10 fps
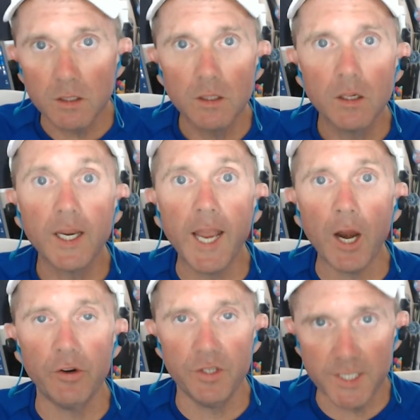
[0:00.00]

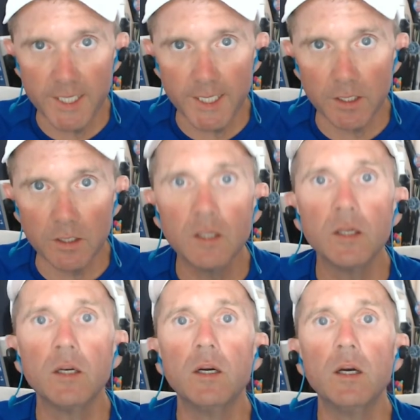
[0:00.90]

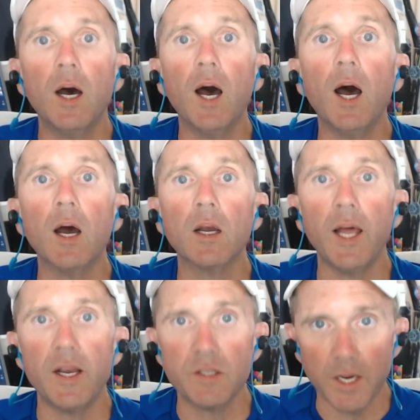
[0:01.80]

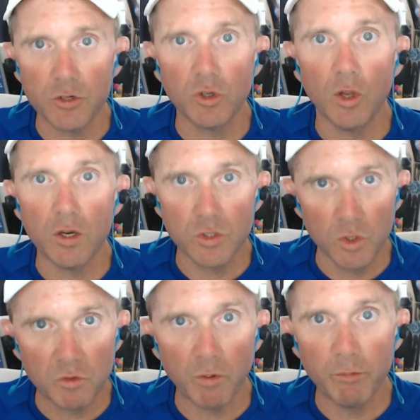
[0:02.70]
class action lawsuits
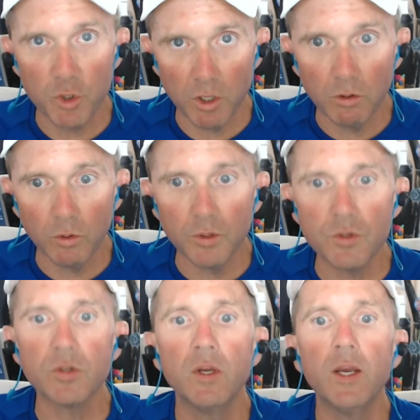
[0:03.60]
from your
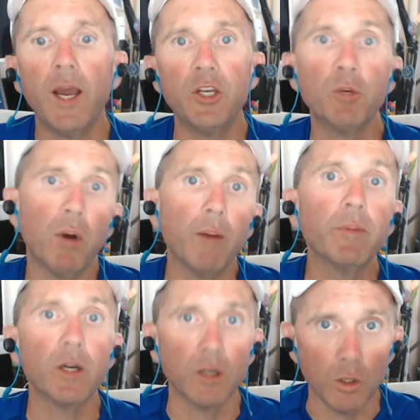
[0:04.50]
shareholders, and you're probably
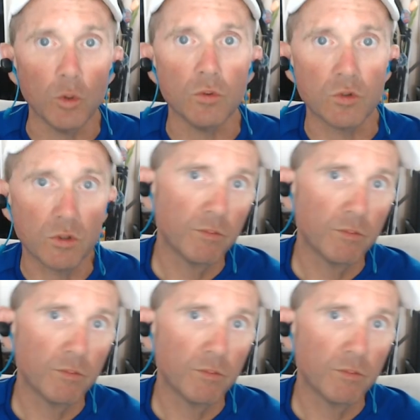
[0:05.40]
going to lose.